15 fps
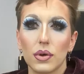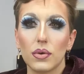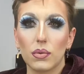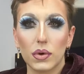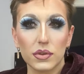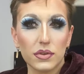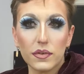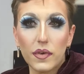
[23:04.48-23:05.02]

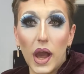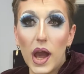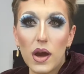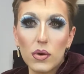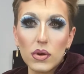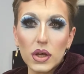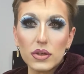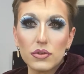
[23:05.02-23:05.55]
Once you've
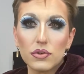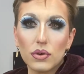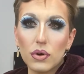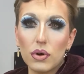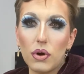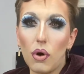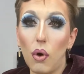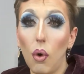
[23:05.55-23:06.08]
outlined
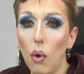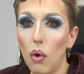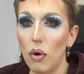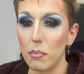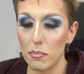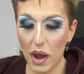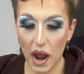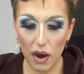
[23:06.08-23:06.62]
your
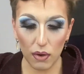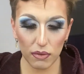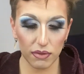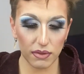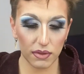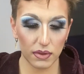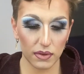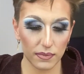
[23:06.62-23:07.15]
whore mouth,
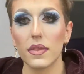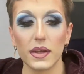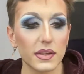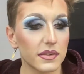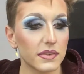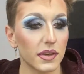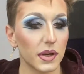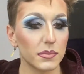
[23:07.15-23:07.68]
then
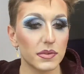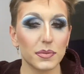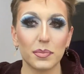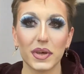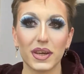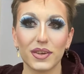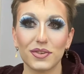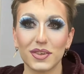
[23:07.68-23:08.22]
it's time to
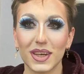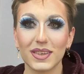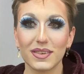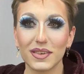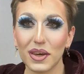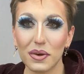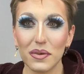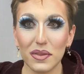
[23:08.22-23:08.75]
pick a shade
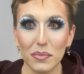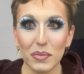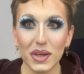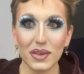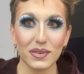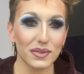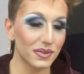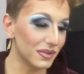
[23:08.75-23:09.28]
to go in the
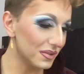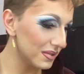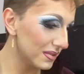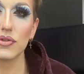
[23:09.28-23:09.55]
middle.